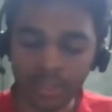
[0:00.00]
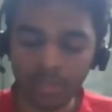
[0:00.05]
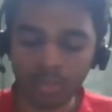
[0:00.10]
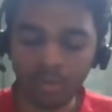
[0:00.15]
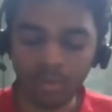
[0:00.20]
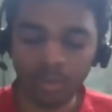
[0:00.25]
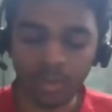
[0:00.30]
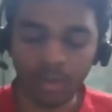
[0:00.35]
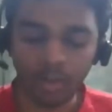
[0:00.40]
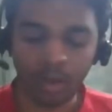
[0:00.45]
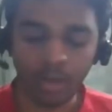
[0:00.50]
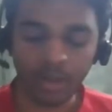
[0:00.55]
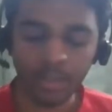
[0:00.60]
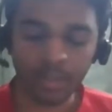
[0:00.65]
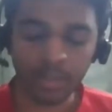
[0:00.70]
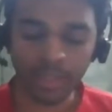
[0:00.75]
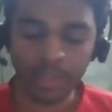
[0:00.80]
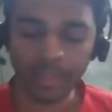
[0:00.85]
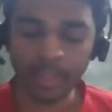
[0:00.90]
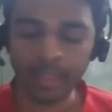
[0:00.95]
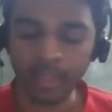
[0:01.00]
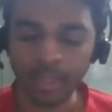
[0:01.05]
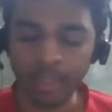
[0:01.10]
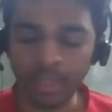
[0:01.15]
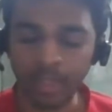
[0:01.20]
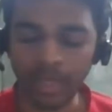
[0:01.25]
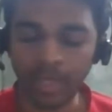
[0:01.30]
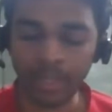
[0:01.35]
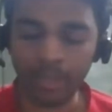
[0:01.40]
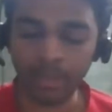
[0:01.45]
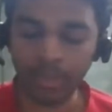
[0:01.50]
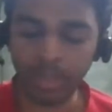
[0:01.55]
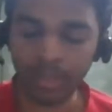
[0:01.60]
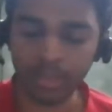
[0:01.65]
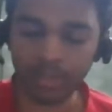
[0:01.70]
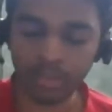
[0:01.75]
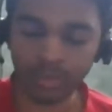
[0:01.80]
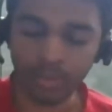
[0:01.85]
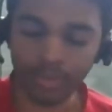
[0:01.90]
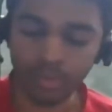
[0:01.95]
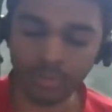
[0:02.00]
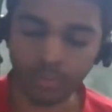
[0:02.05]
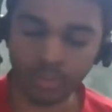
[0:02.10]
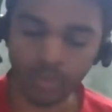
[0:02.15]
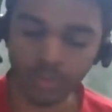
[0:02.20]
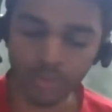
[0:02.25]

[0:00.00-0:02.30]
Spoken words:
go in order, right? I'll show you 4